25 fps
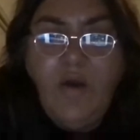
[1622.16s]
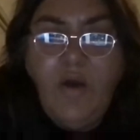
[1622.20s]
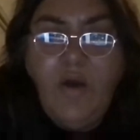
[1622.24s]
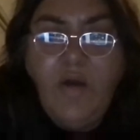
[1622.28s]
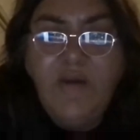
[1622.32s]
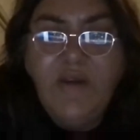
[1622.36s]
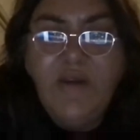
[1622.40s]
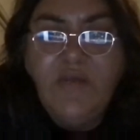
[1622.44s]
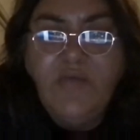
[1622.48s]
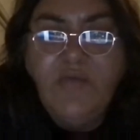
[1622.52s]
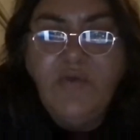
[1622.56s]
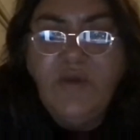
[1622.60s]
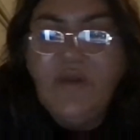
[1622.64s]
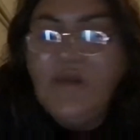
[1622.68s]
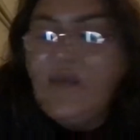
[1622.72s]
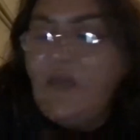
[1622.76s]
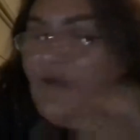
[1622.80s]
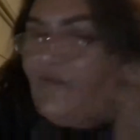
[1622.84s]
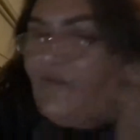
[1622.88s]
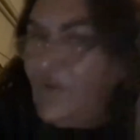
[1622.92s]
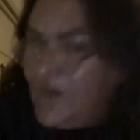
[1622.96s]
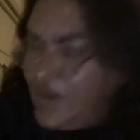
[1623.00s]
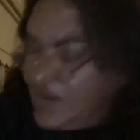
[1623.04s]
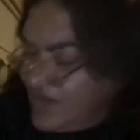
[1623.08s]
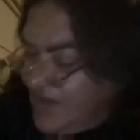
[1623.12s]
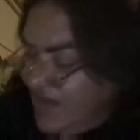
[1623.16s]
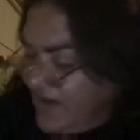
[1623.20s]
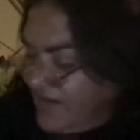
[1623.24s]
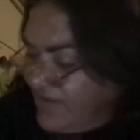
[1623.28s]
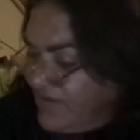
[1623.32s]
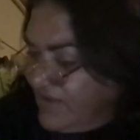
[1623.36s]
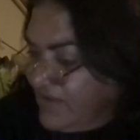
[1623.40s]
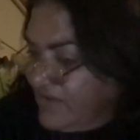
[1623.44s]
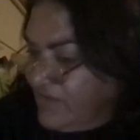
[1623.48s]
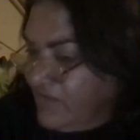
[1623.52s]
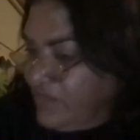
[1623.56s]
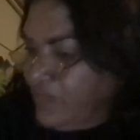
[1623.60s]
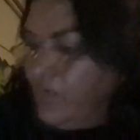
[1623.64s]
didn't really have any
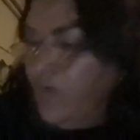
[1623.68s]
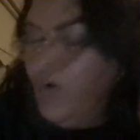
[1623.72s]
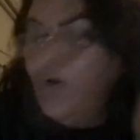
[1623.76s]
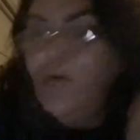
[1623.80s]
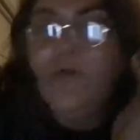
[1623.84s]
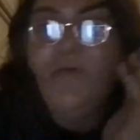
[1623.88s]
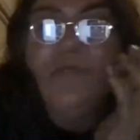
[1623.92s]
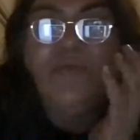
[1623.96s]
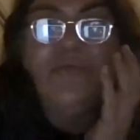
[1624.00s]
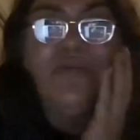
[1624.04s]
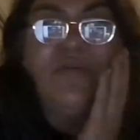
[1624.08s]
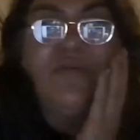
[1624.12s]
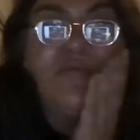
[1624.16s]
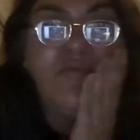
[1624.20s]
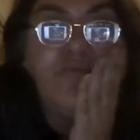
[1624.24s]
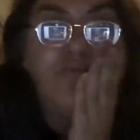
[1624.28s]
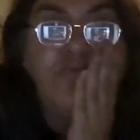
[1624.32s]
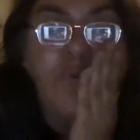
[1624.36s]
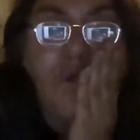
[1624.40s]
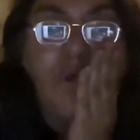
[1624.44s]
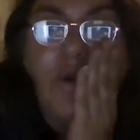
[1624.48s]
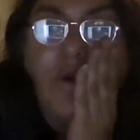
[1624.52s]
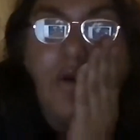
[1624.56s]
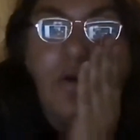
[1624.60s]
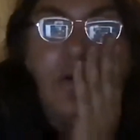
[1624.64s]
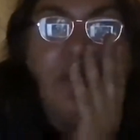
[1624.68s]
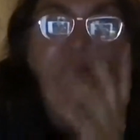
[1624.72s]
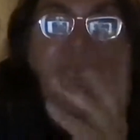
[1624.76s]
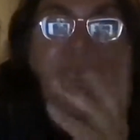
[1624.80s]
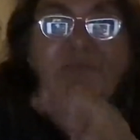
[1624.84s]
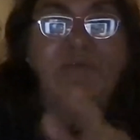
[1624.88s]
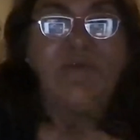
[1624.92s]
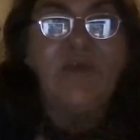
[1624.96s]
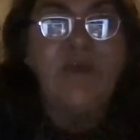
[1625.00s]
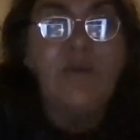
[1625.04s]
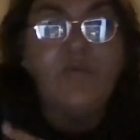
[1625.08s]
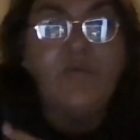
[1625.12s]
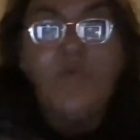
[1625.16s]
tactics to write. I
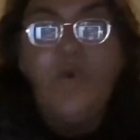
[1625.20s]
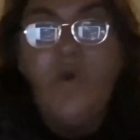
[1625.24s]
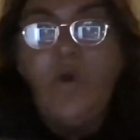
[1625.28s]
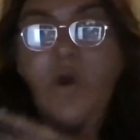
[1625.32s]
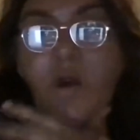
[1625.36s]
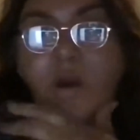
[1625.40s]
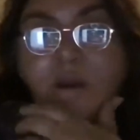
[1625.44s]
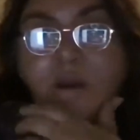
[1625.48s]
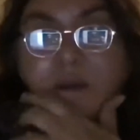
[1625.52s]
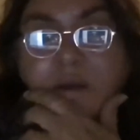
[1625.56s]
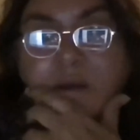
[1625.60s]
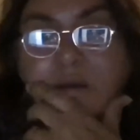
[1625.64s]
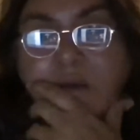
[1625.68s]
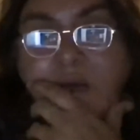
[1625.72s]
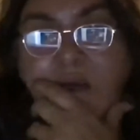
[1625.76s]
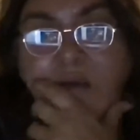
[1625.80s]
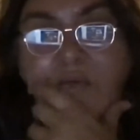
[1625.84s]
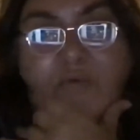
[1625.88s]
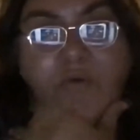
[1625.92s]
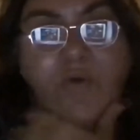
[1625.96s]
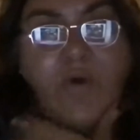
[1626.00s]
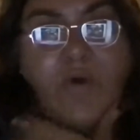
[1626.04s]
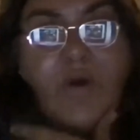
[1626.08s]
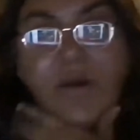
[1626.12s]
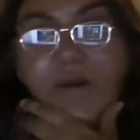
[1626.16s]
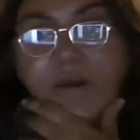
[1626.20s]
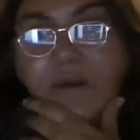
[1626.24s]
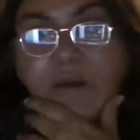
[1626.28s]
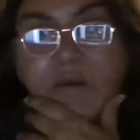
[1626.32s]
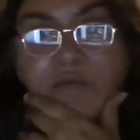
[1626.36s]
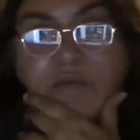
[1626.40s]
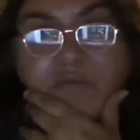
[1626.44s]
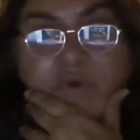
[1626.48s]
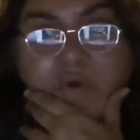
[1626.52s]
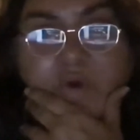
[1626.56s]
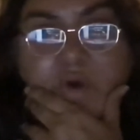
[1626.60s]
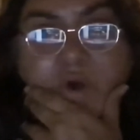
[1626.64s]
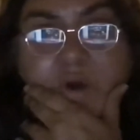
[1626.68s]
just kept writing and writing and
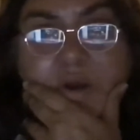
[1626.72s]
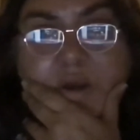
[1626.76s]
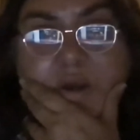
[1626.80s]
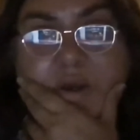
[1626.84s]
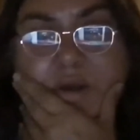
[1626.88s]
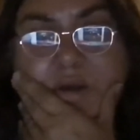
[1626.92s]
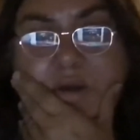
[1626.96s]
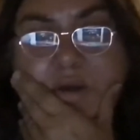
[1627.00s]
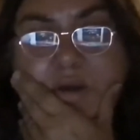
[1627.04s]
writing.